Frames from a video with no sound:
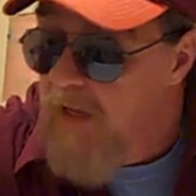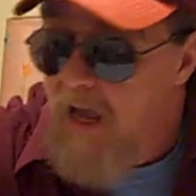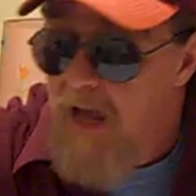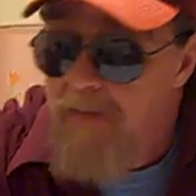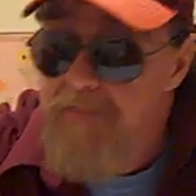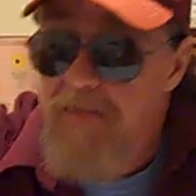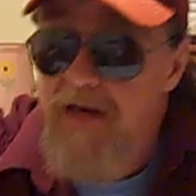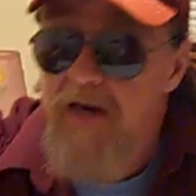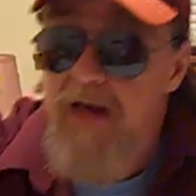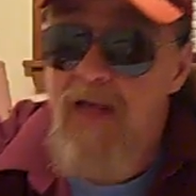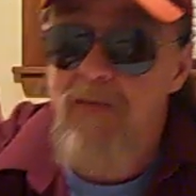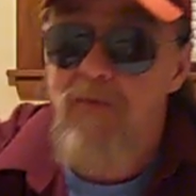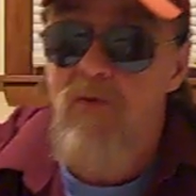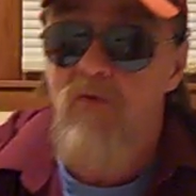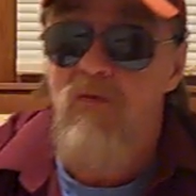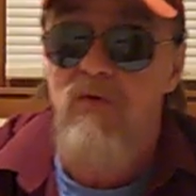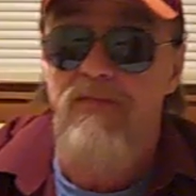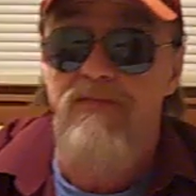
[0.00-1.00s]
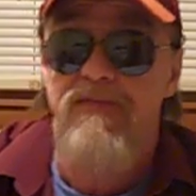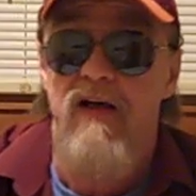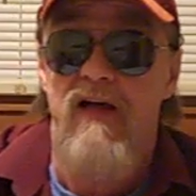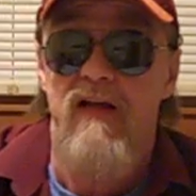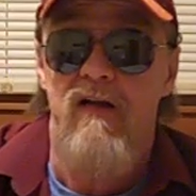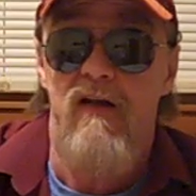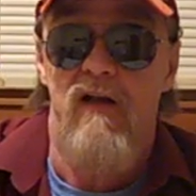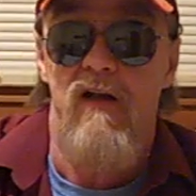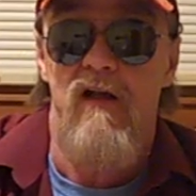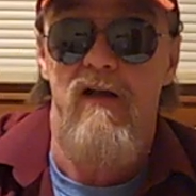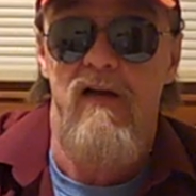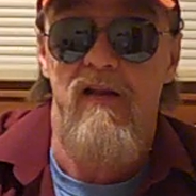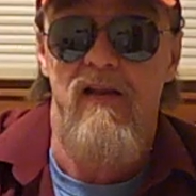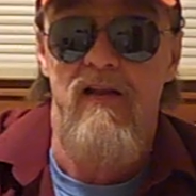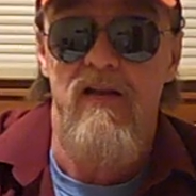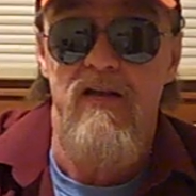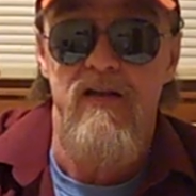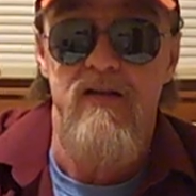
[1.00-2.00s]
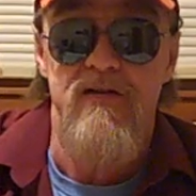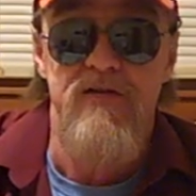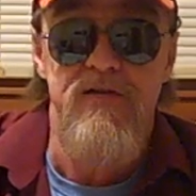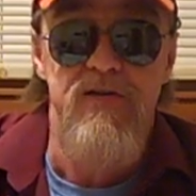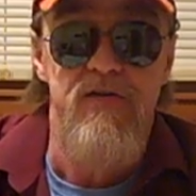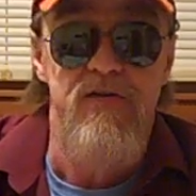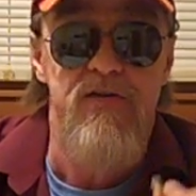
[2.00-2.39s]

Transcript: I've been able to find a lot of these.